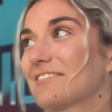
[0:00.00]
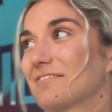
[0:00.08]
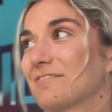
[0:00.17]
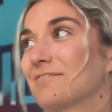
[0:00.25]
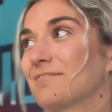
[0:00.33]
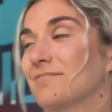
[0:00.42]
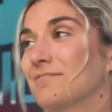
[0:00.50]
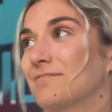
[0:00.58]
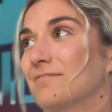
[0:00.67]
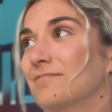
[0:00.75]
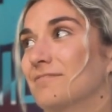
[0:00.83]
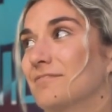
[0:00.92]

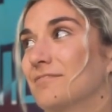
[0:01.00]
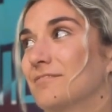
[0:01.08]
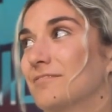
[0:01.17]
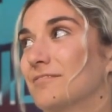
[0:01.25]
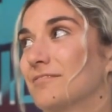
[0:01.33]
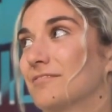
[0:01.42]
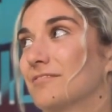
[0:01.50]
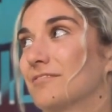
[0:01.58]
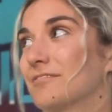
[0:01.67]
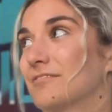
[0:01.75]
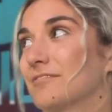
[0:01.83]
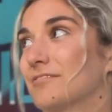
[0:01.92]

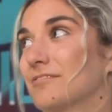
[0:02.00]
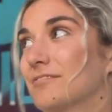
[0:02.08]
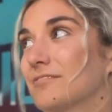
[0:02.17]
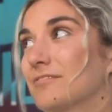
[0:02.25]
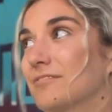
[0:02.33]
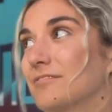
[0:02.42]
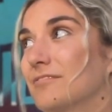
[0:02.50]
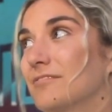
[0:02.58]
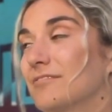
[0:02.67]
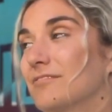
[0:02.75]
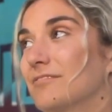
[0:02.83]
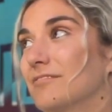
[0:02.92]

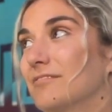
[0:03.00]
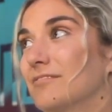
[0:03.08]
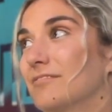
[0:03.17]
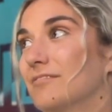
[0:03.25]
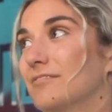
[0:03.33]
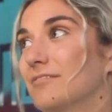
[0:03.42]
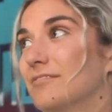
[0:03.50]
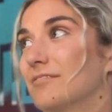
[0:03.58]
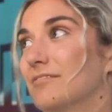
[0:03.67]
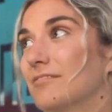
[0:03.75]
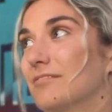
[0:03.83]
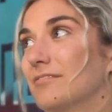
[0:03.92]

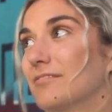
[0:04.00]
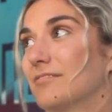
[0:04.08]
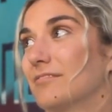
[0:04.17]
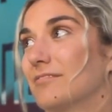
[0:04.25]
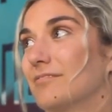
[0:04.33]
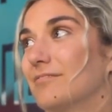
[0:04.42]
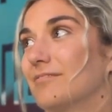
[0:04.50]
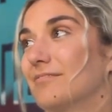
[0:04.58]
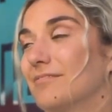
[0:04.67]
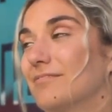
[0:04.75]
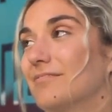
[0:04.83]
[no speech]